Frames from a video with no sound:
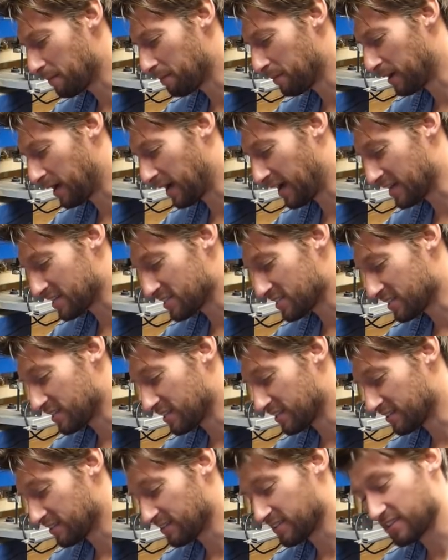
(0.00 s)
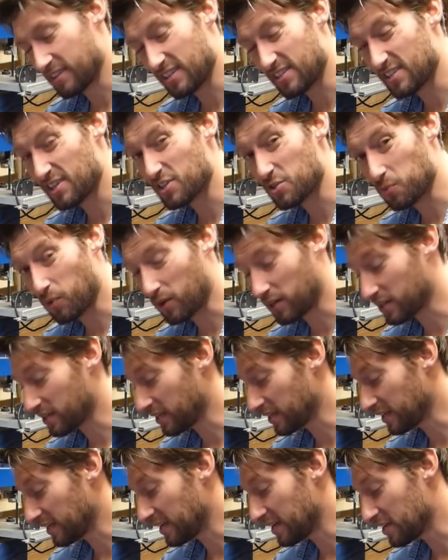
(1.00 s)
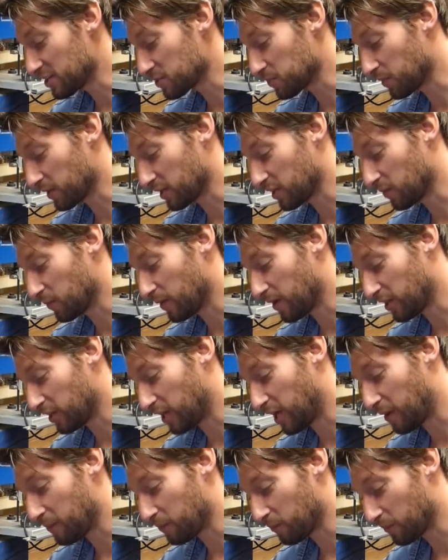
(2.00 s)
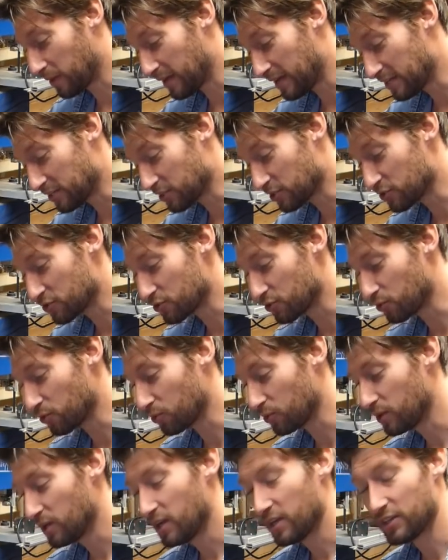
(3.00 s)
but actually this is working, it is working well, I'm in control.